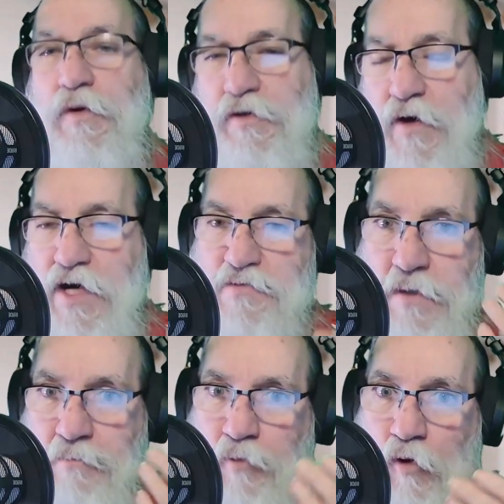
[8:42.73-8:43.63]
want their eyes
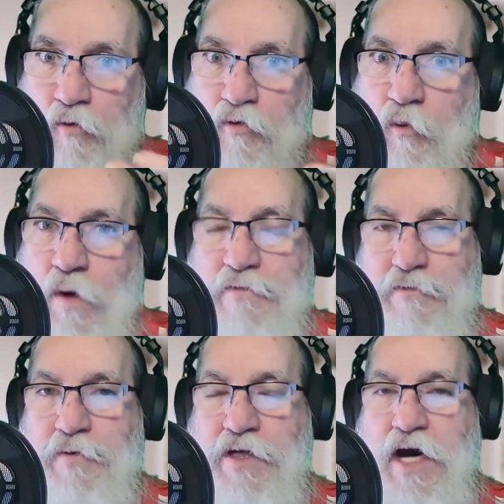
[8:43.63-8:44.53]
being pulled away
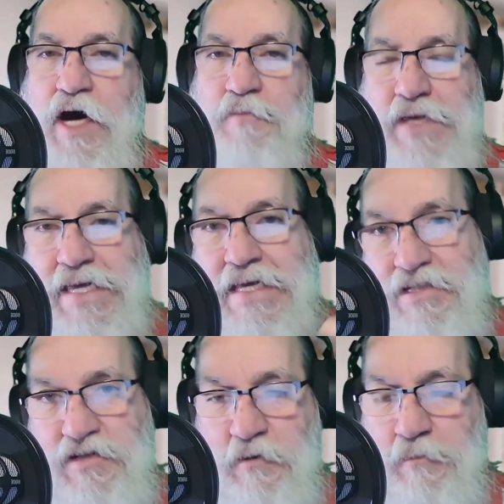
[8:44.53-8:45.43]
from the copy
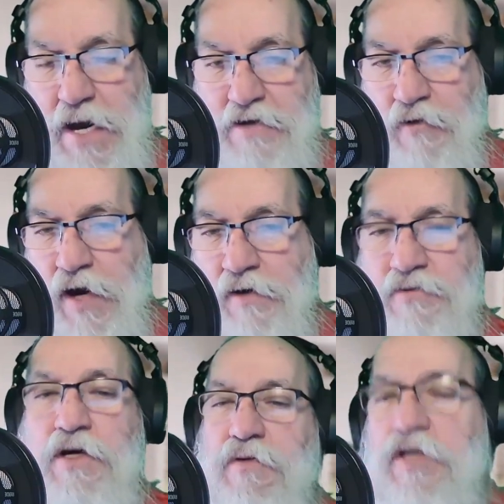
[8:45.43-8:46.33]
into the background.